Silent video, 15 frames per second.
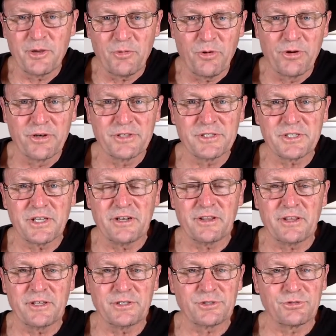you want is
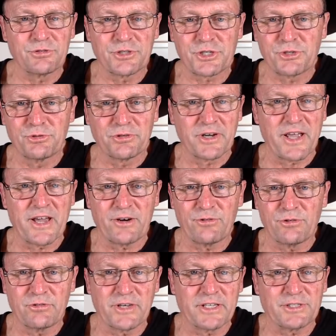anything sort of shorting out
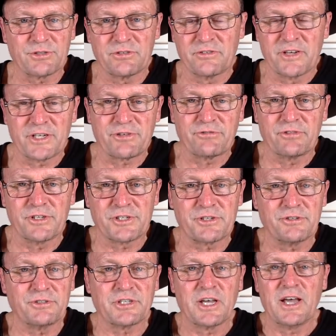or get sort of electrical
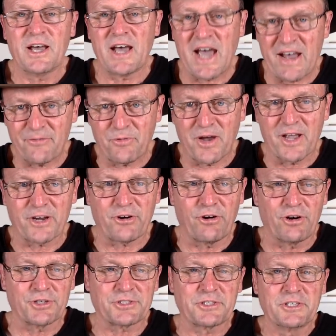issues halfway
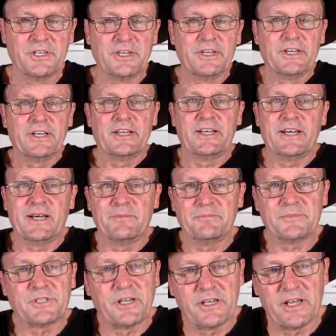across. Um,
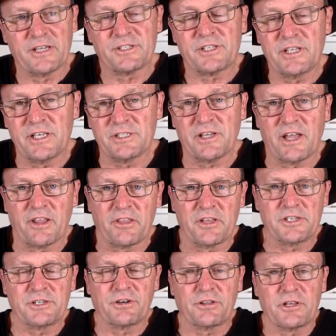so yeah, so there's other
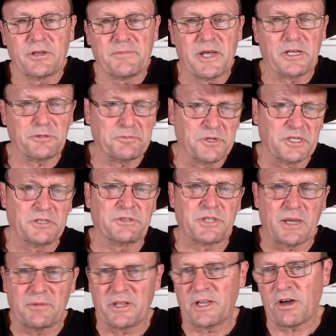things you got to think about, particularly
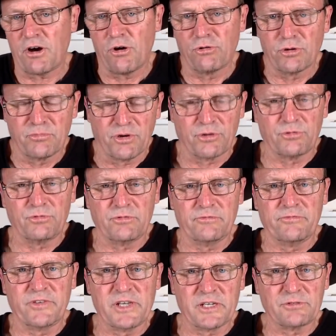some of the older model
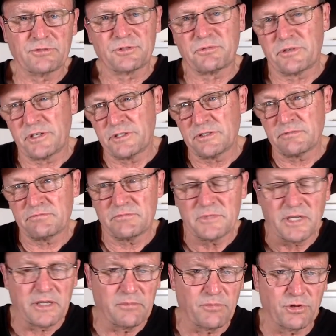vehicles. Whereas
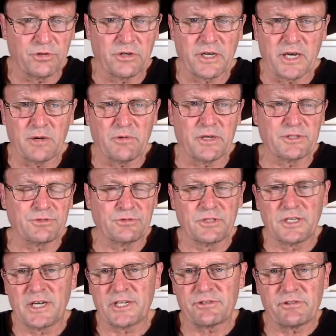you know the modern day ones, all
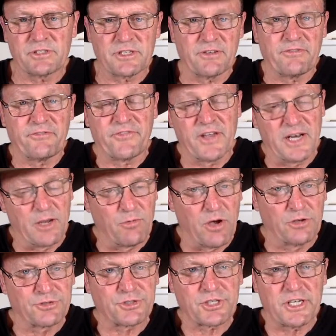the electrics are fairly
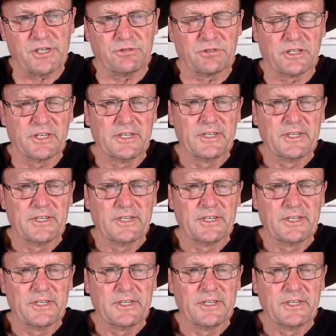well sealed,